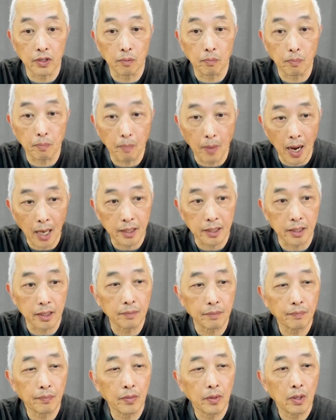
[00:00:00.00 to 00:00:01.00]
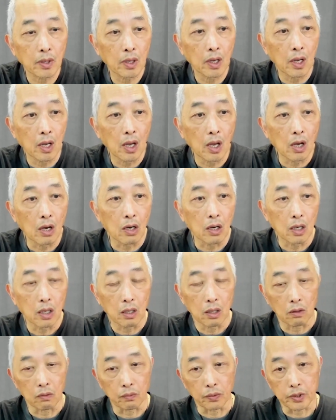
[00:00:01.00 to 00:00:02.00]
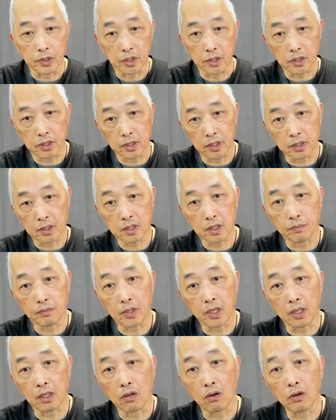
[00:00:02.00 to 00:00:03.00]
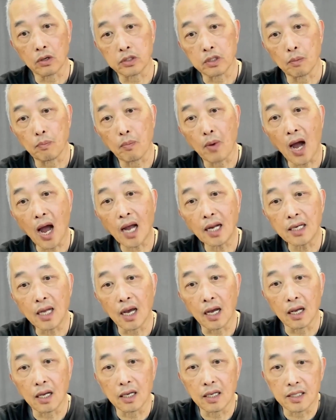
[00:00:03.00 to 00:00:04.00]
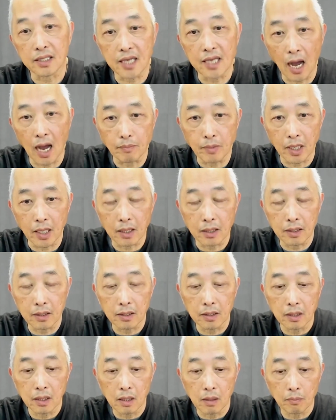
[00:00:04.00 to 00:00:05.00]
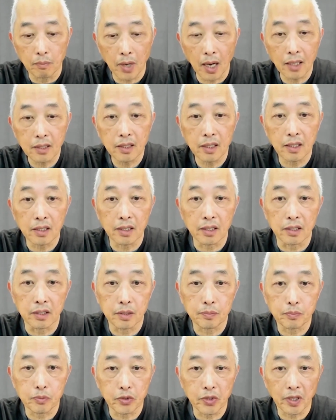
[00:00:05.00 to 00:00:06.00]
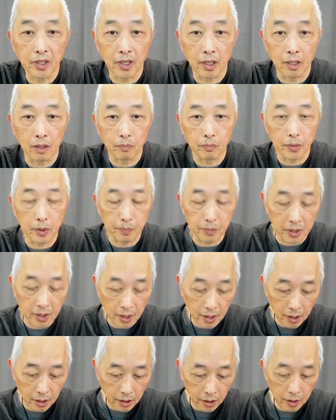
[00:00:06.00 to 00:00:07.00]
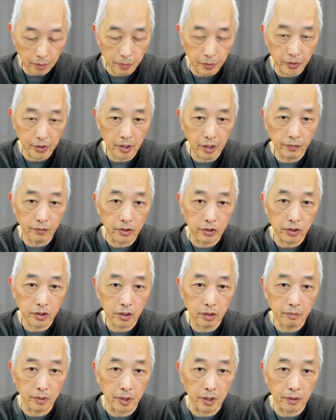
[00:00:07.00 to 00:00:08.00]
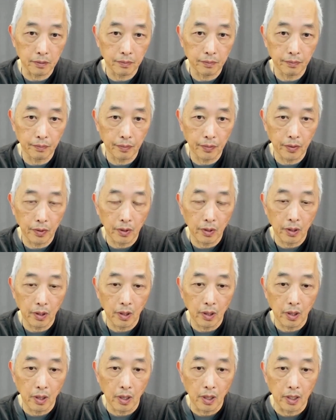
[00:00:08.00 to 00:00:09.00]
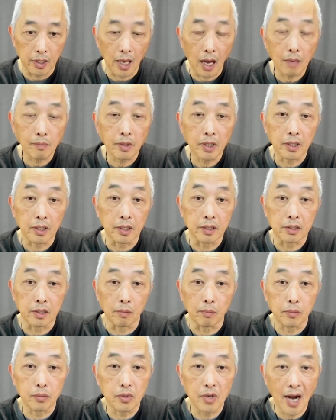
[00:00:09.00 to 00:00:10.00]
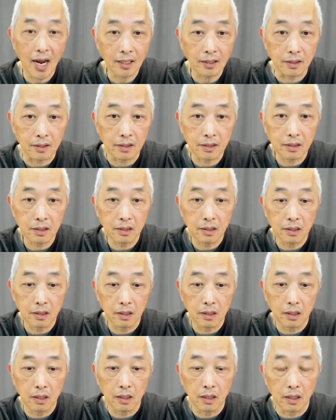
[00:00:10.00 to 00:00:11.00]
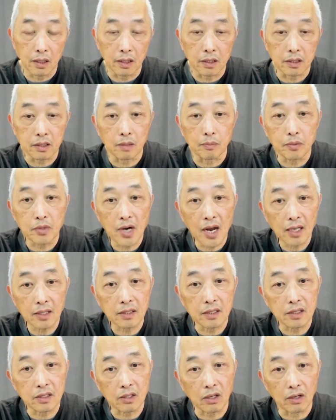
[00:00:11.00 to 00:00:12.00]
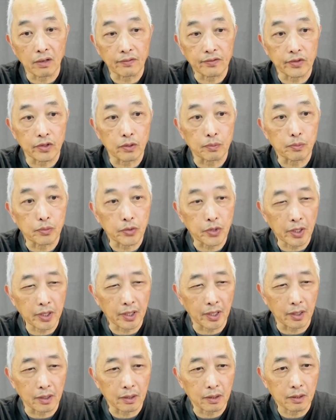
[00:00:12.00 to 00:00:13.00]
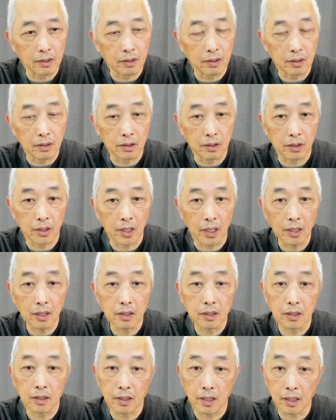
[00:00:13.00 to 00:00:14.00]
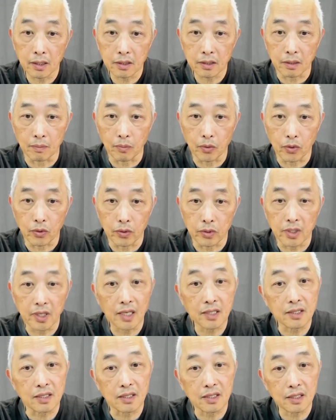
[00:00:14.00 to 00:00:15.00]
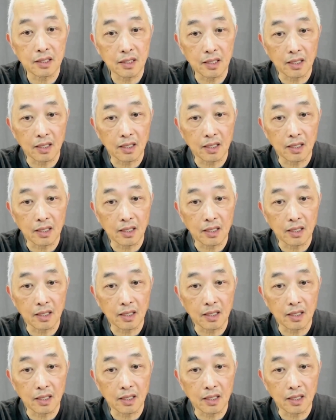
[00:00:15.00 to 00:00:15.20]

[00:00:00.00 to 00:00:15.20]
We just did something called the Pana Yama. Pana is breathing, but particularly breathing with your stomach. Yama is the practice. It's the practice of your breathing. Okay? That is important. That's another branch of yoga.